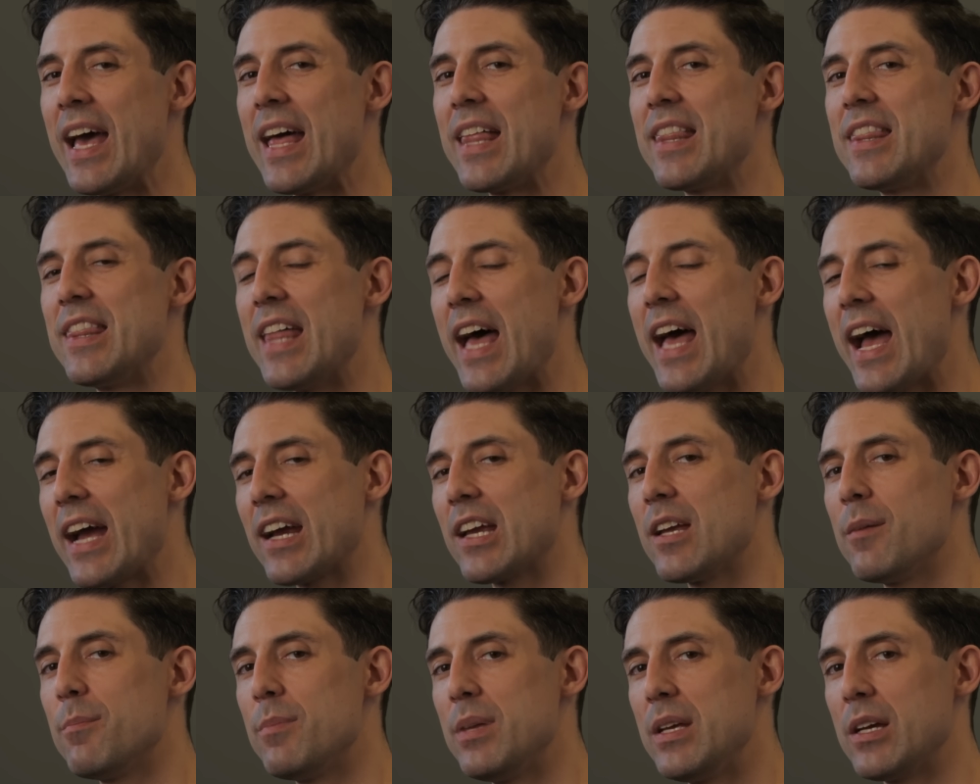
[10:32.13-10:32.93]
that
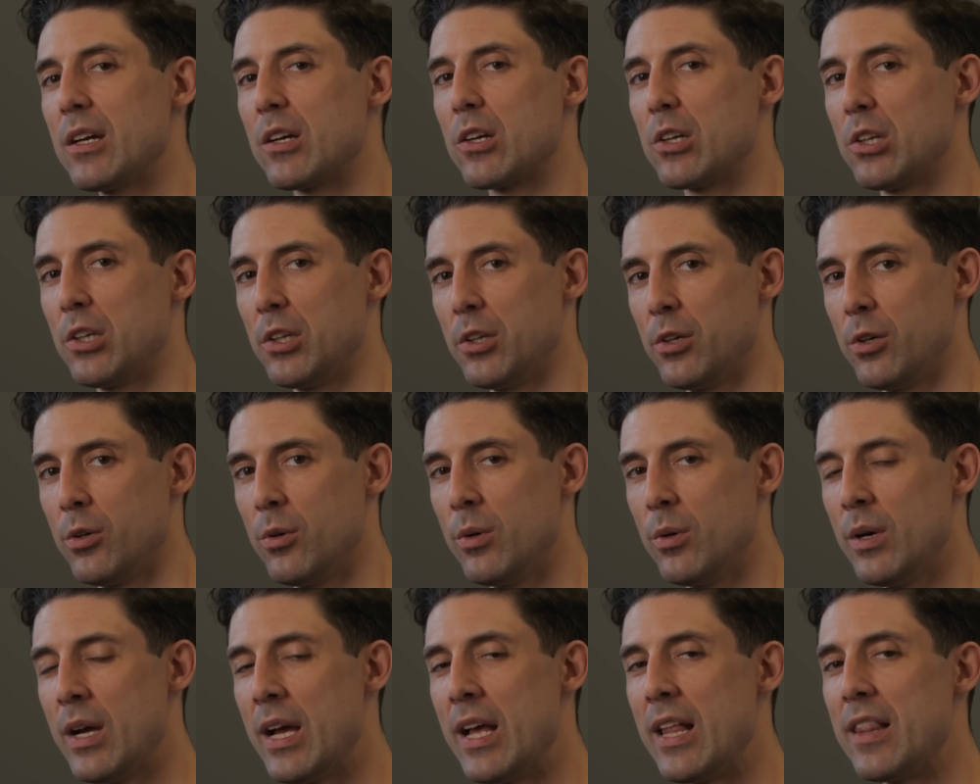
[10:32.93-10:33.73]
can be a
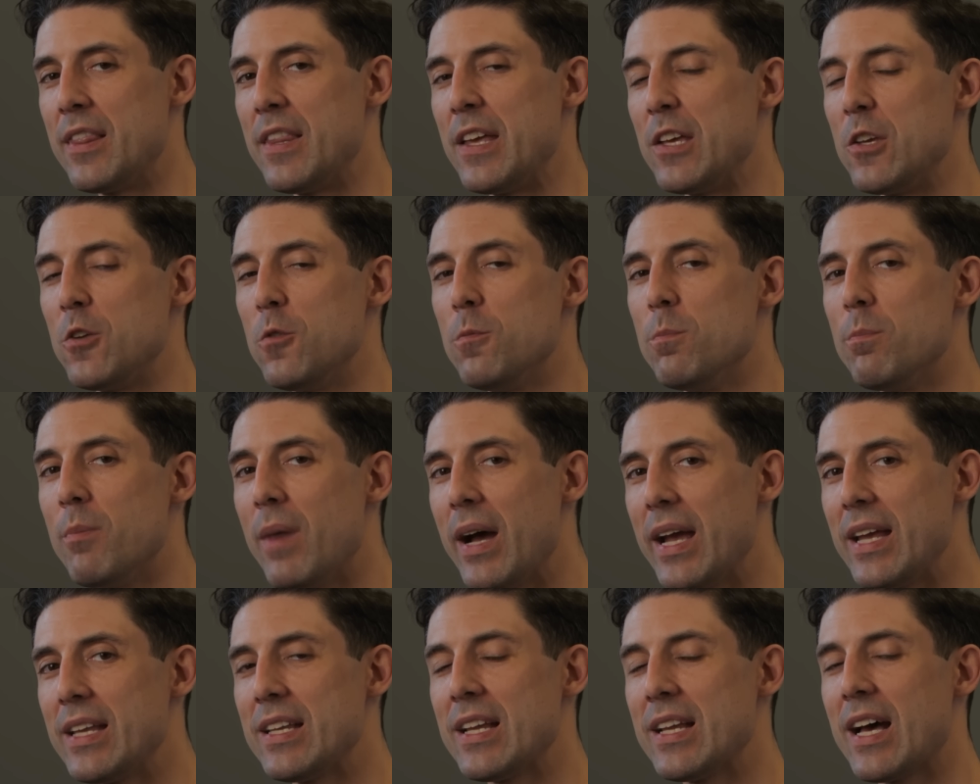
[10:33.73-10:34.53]
clue that you
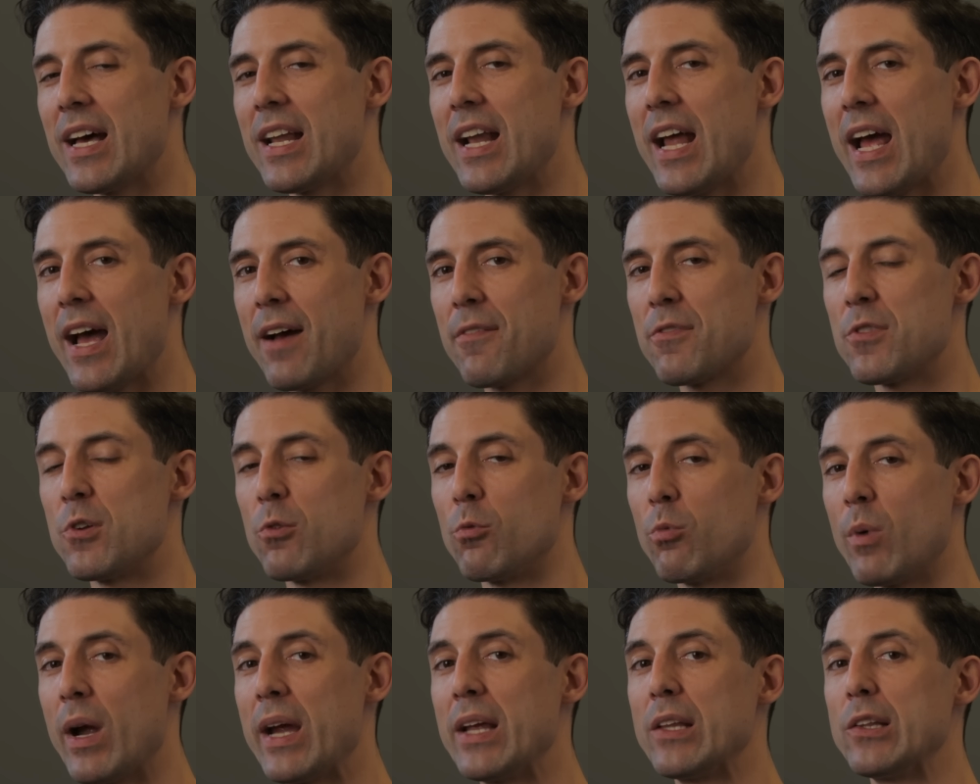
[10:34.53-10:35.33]
might not have the
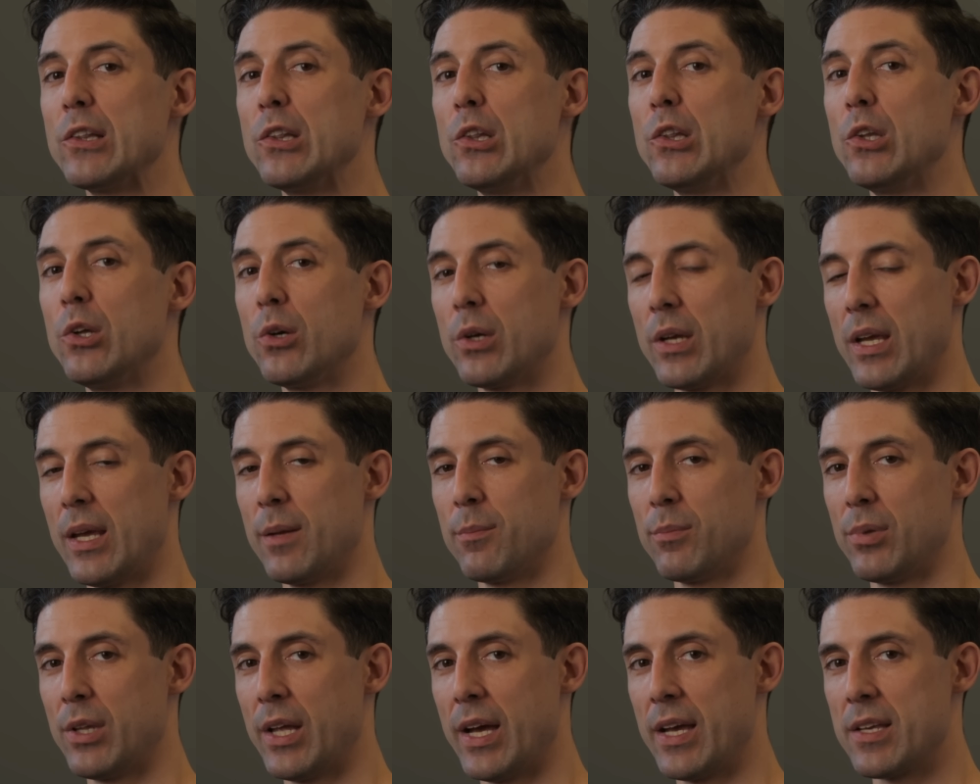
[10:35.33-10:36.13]
right look in
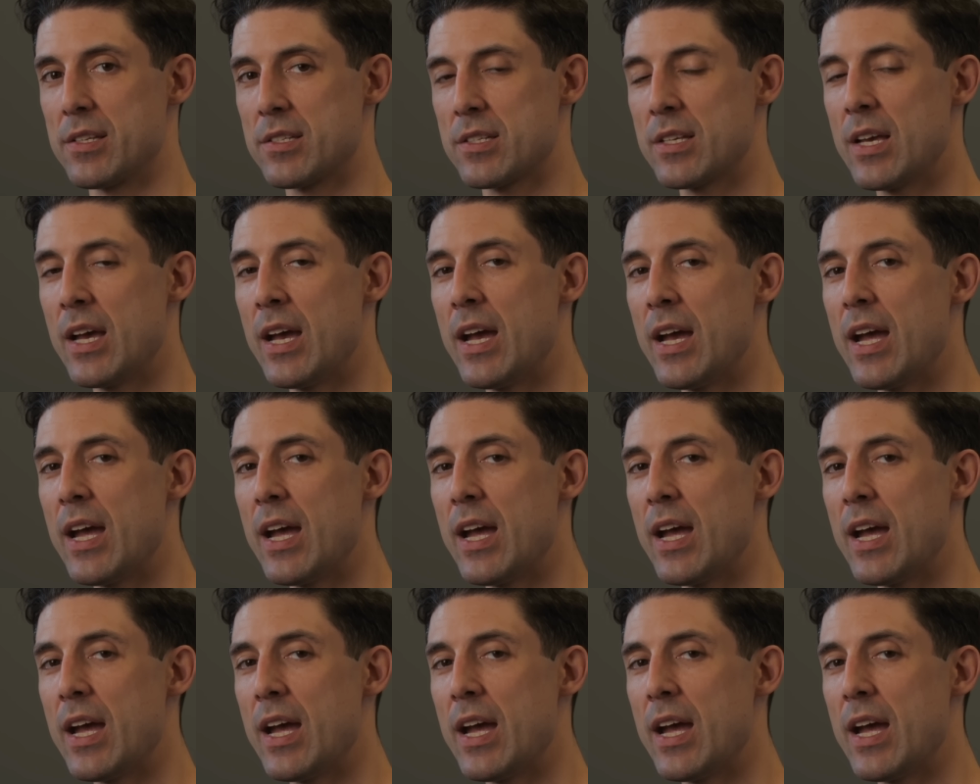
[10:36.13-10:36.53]
place.